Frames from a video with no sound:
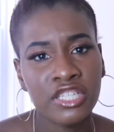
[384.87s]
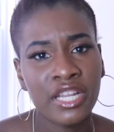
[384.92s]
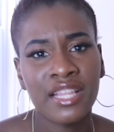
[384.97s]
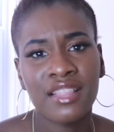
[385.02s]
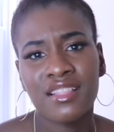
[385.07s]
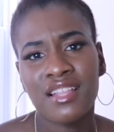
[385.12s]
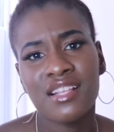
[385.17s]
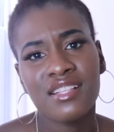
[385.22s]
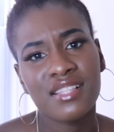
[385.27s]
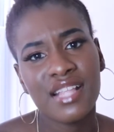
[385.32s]
Like
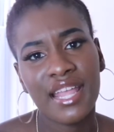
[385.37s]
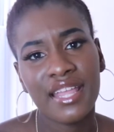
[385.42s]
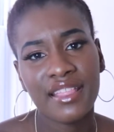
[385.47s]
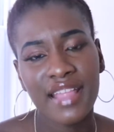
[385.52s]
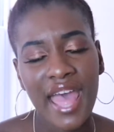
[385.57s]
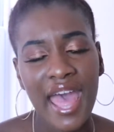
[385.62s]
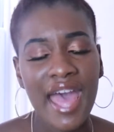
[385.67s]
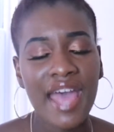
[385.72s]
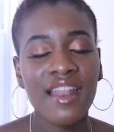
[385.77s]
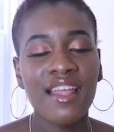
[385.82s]
things like
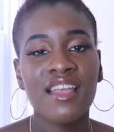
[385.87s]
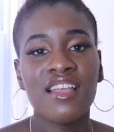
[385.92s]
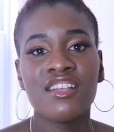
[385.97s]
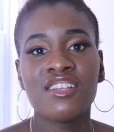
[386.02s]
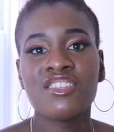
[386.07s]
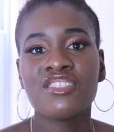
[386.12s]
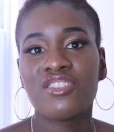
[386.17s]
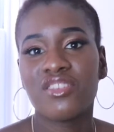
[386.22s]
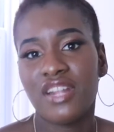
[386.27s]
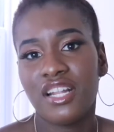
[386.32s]
that,
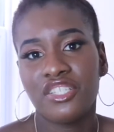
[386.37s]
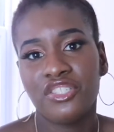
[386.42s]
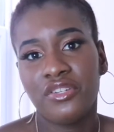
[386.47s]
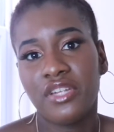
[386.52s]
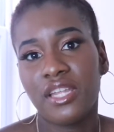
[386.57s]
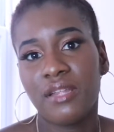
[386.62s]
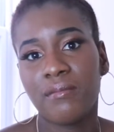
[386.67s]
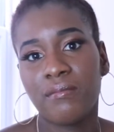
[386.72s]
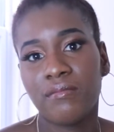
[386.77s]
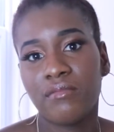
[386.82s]
so that
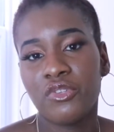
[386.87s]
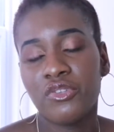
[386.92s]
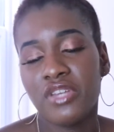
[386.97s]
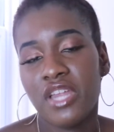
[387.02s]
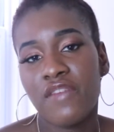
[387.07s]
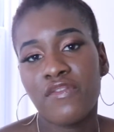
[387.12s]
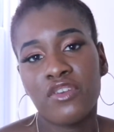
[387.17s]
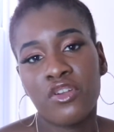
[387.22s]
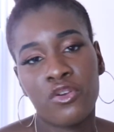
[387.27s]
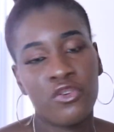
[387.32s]
you
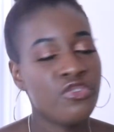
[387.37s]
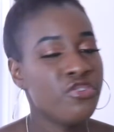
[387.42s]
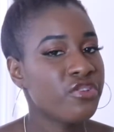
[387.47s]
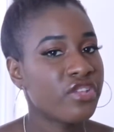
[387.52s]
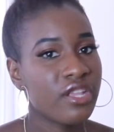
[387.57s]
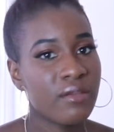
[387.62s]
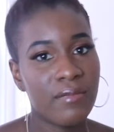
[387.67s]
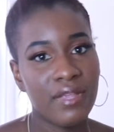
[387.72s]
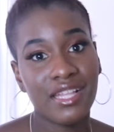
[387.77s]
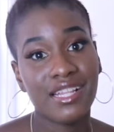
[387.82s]
never know who you
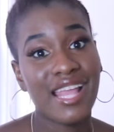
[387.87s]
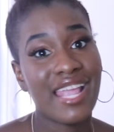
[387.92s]
can meet.